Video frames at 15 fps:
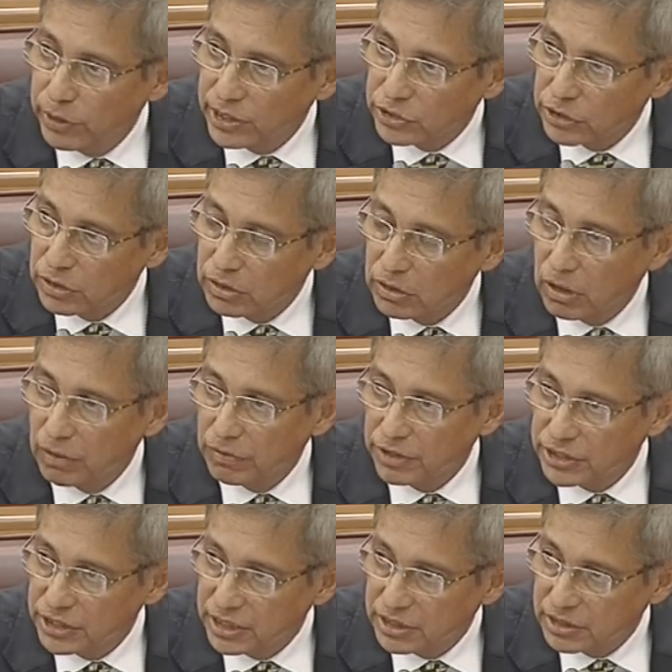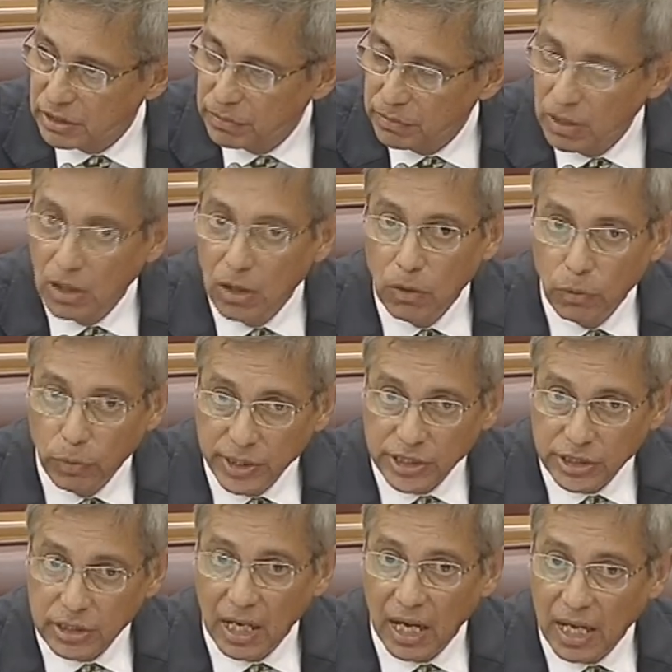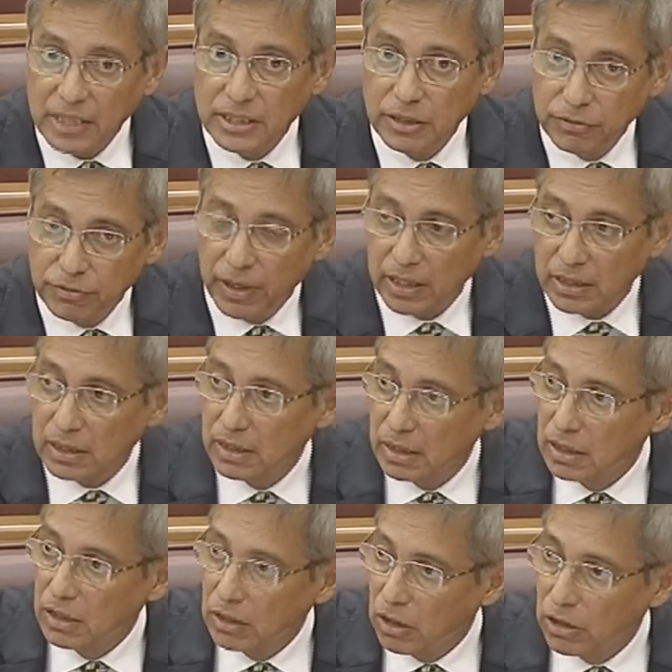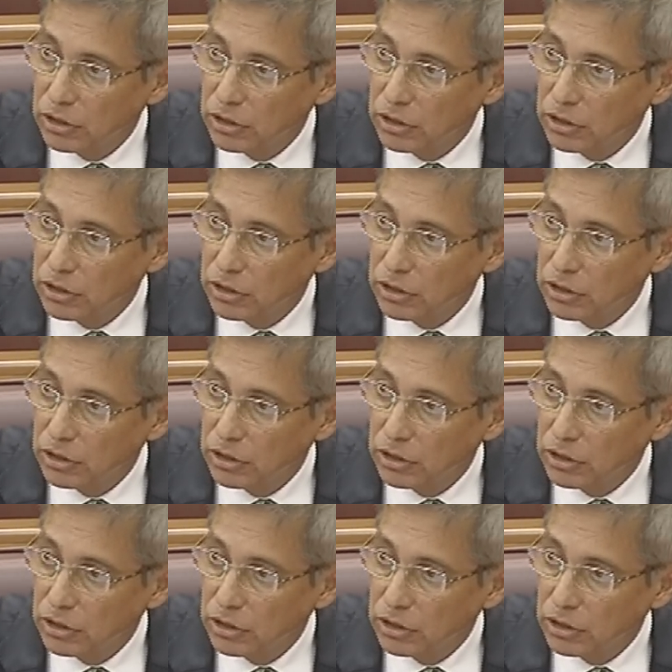operation of the system, which has, in fact,